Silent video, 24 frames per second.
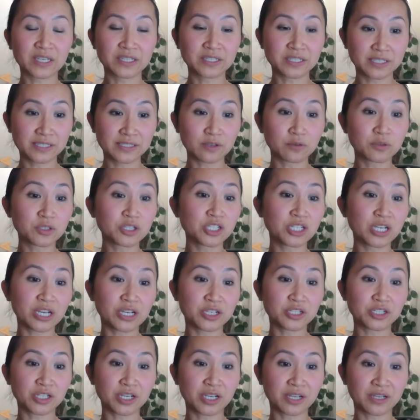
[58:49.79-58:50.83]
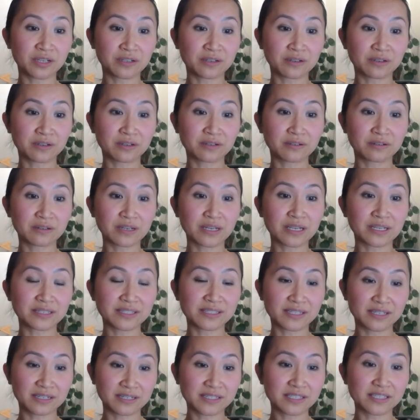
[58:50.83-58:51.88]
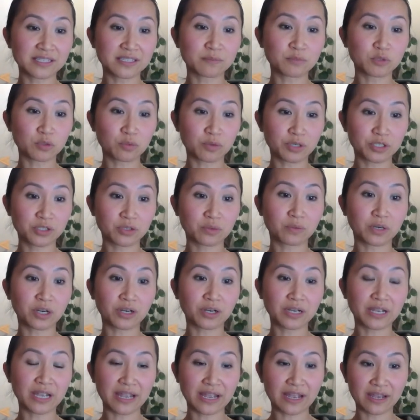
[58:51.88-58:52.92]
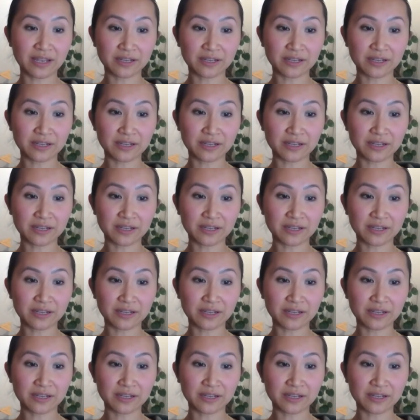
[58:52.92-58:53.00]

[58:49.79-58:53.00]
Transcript: dissociation, and cynicism towards your work.